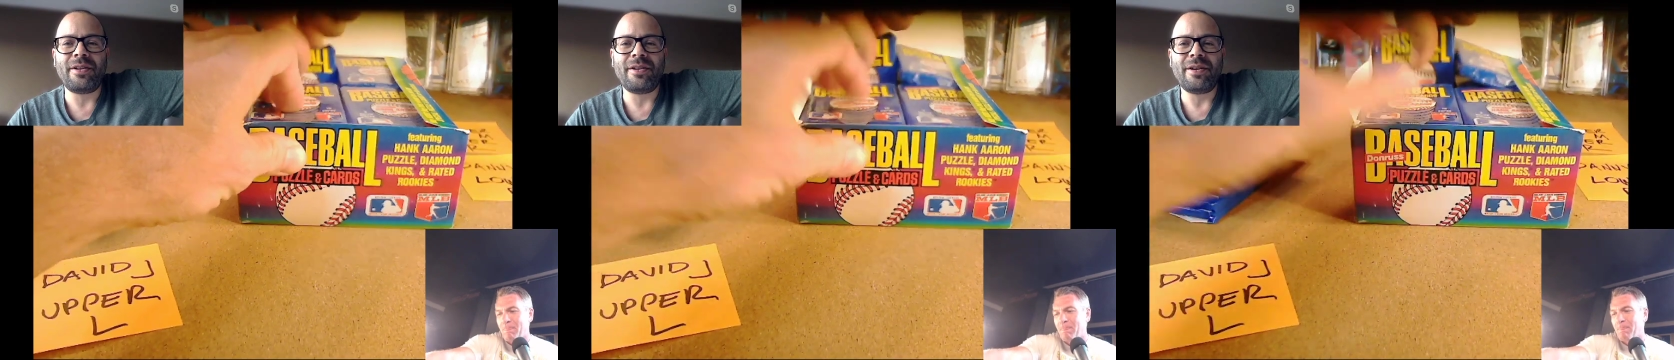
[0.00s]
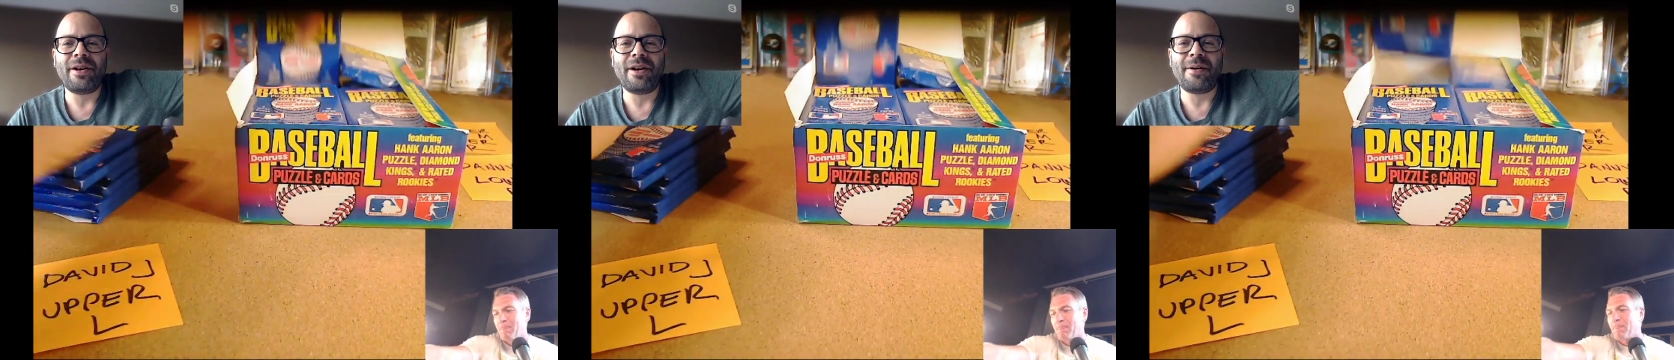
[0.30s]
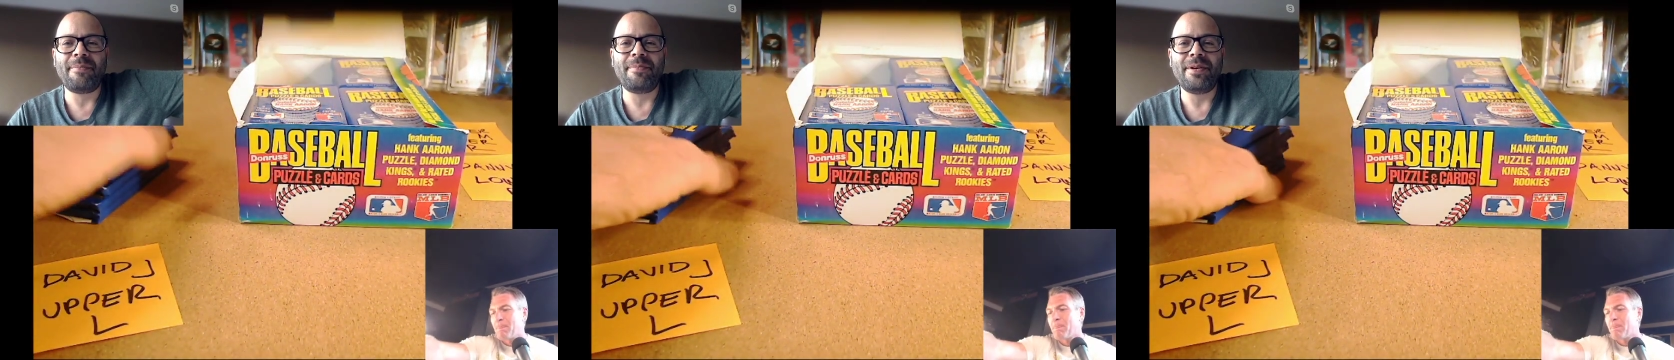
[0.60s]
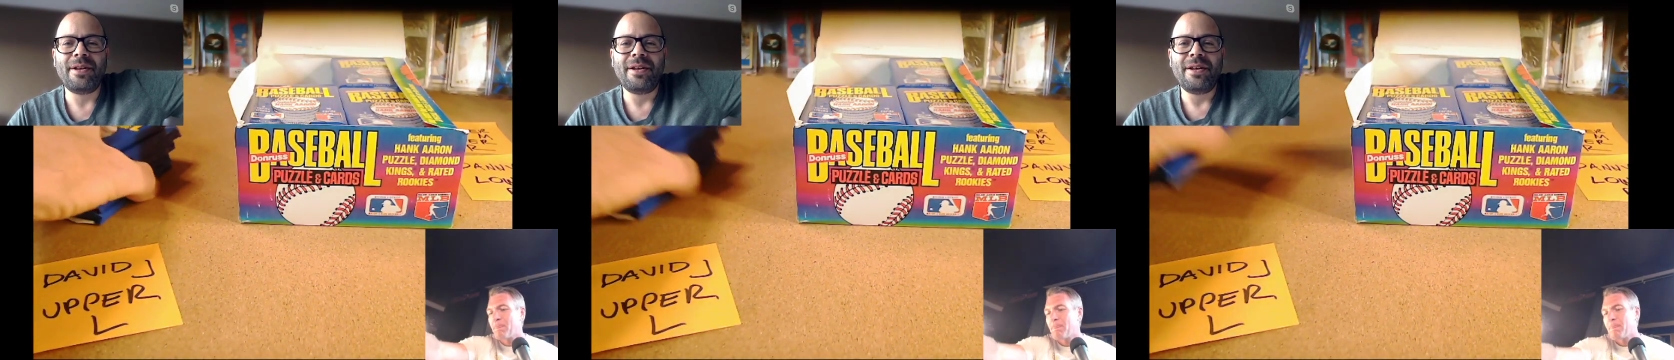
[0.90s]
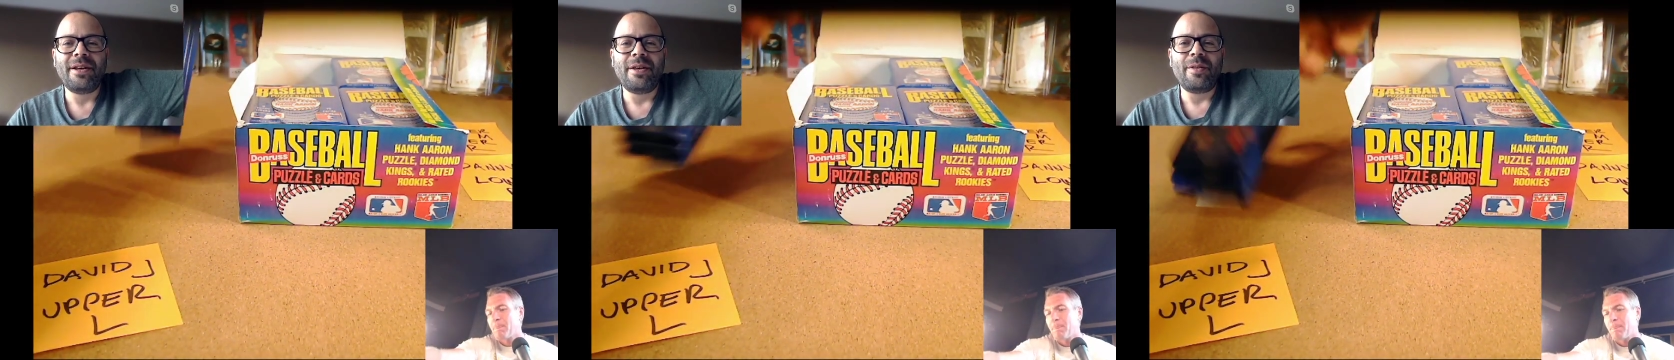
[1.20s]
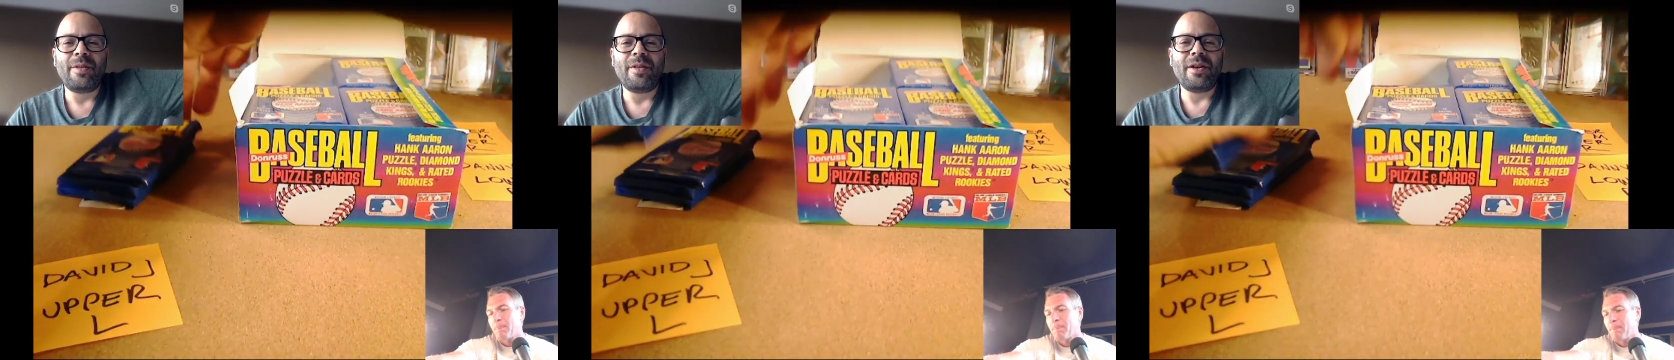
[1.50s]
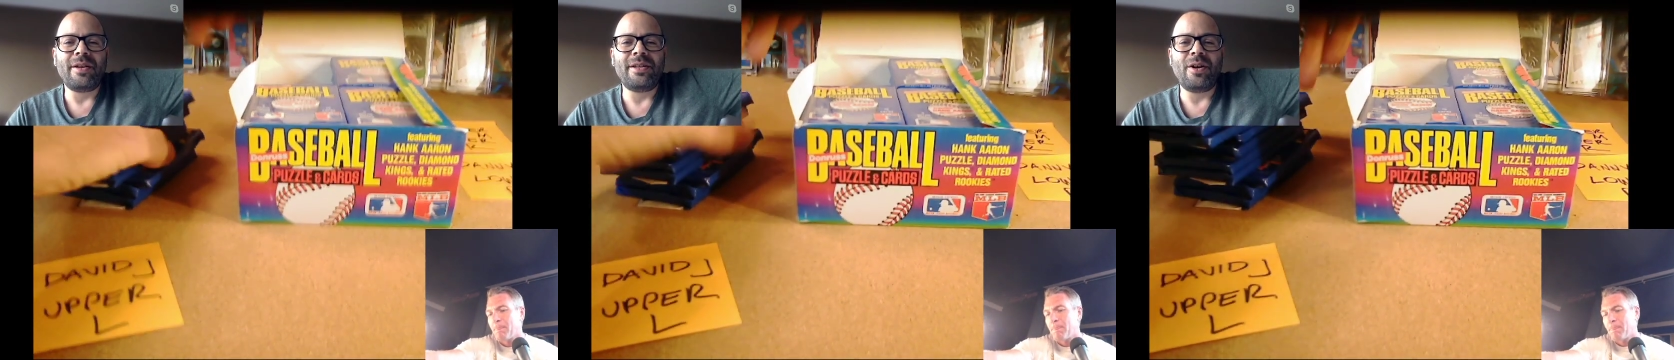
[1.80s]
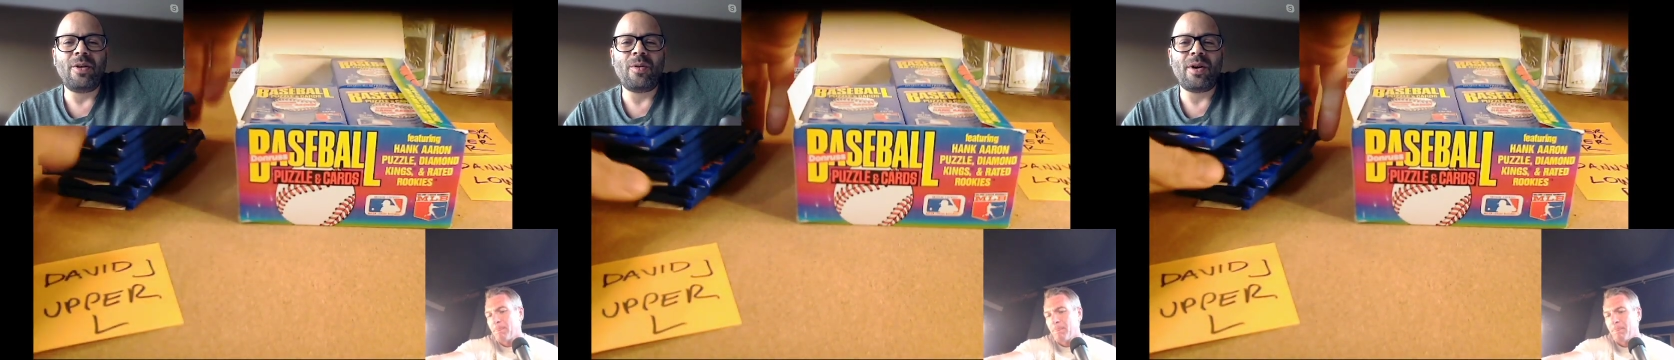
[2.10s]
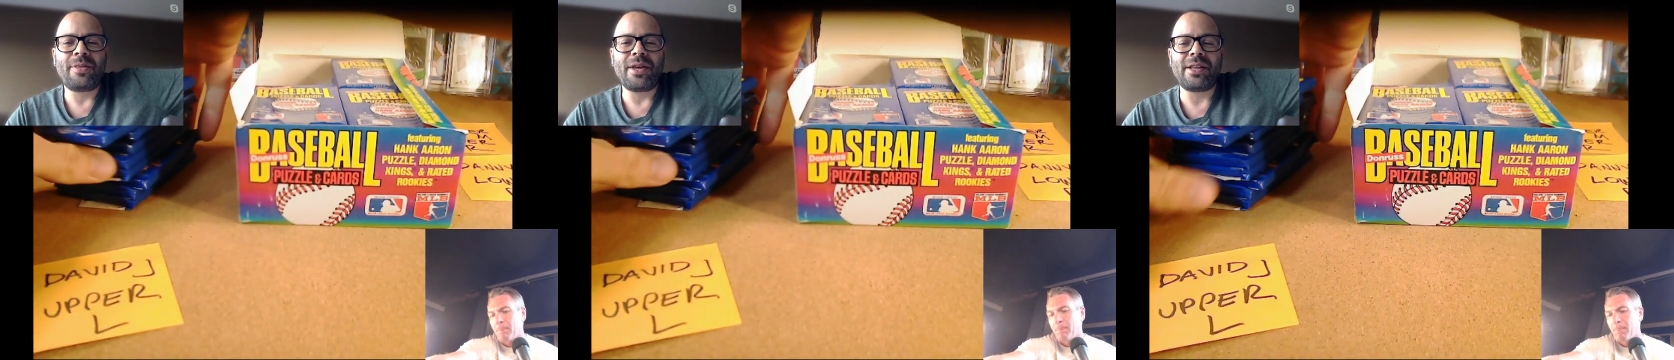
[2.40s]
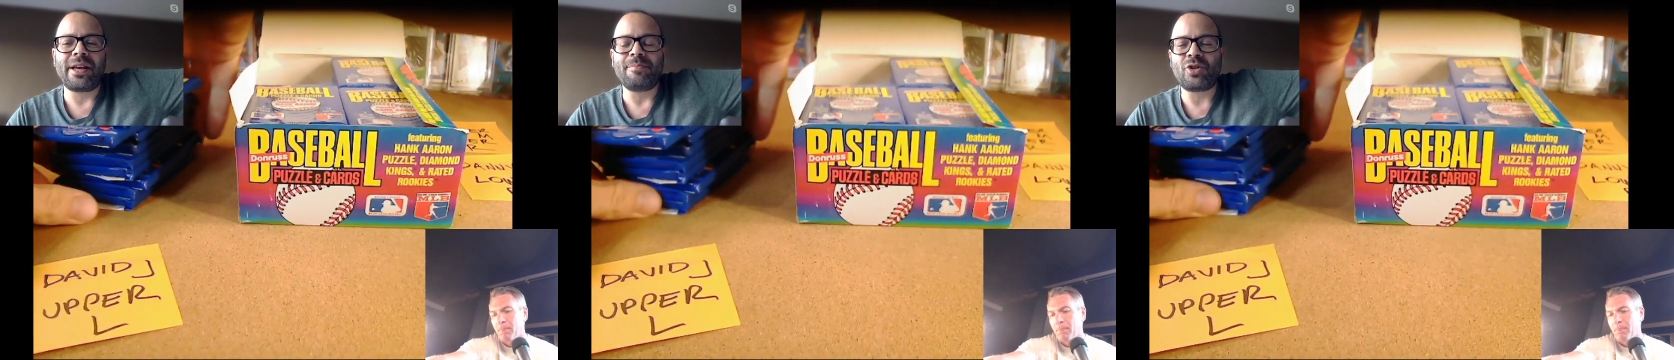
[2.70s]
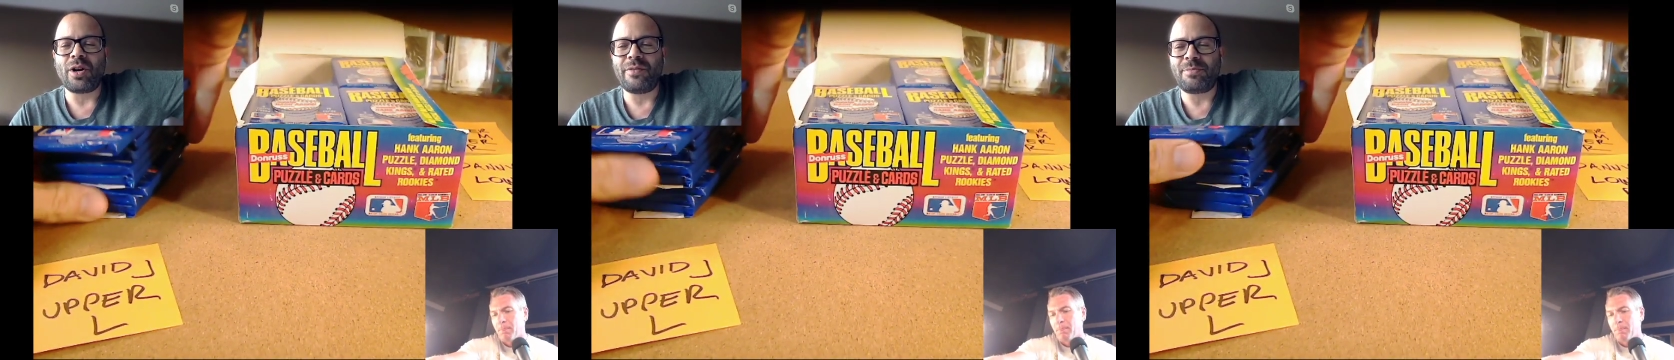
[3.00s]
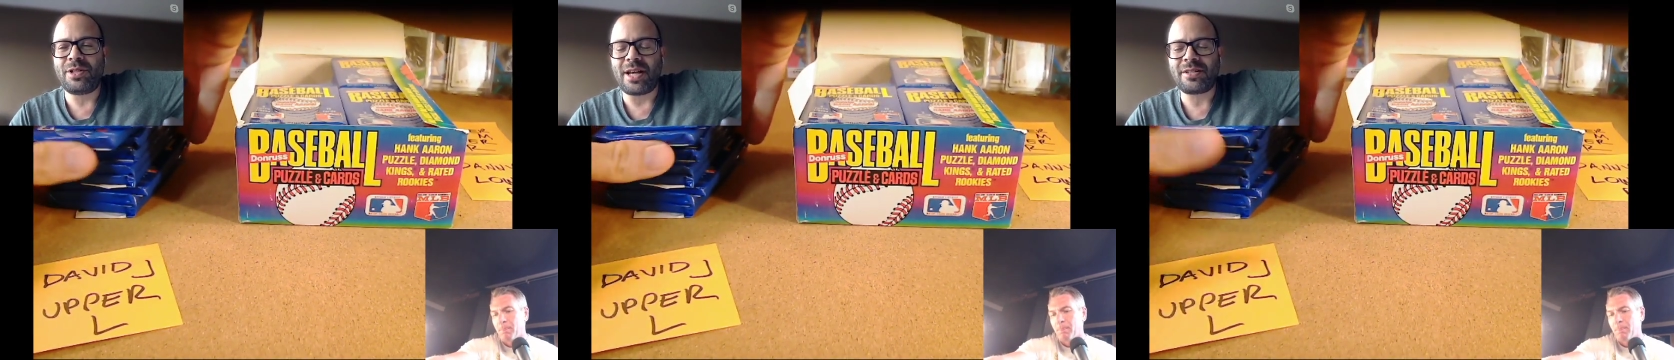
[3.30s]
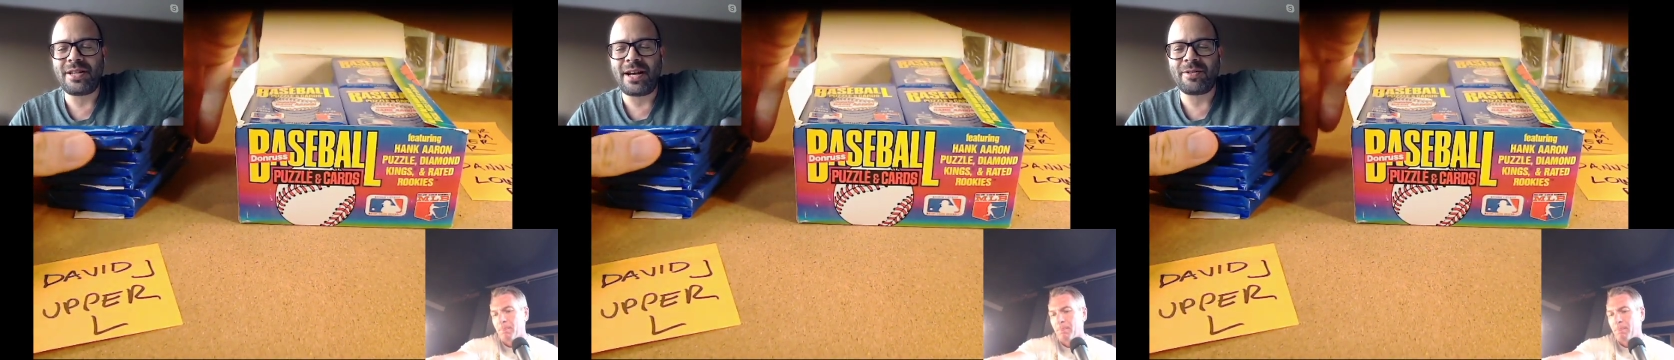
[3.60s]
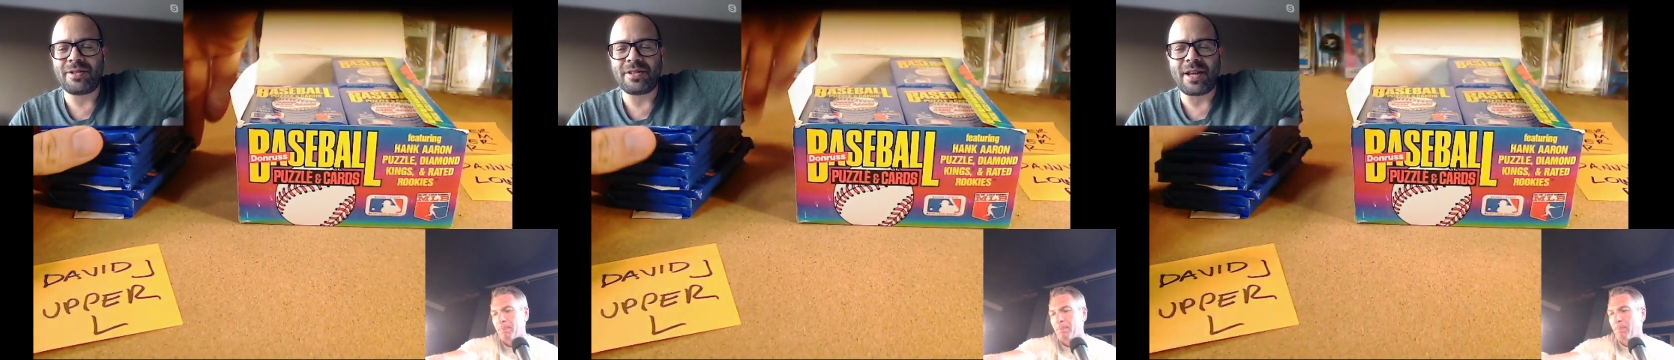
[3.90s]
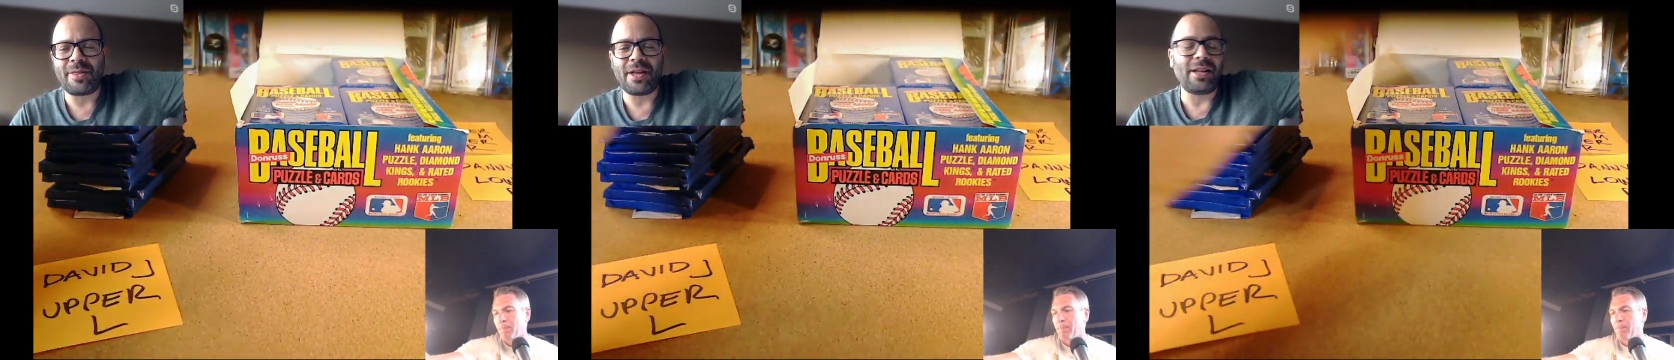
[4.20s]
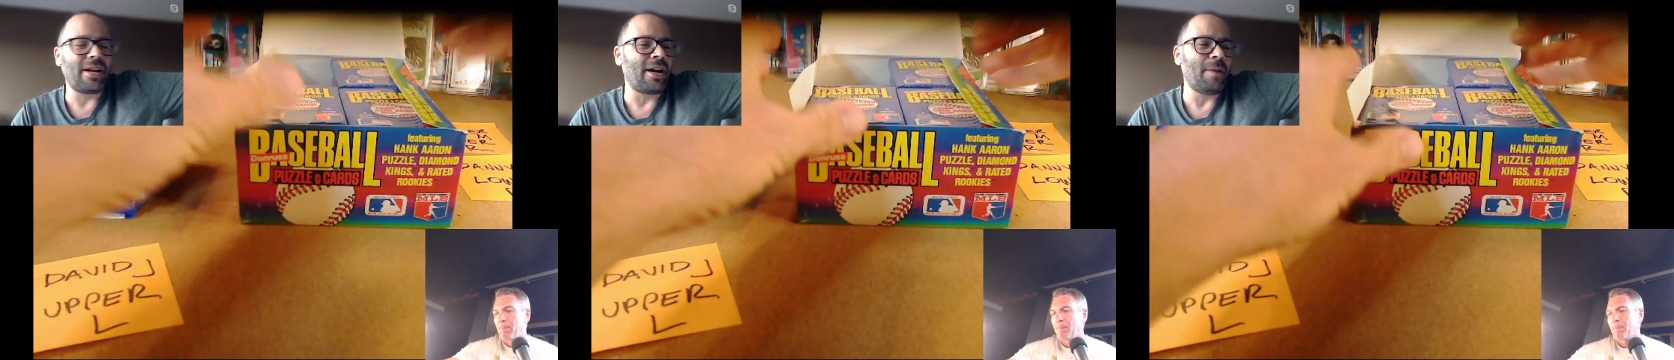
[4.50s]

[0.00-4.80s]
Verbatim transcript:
Speaker 1: Um, you know, I think like I'm sort of obsessed now since I think like a couple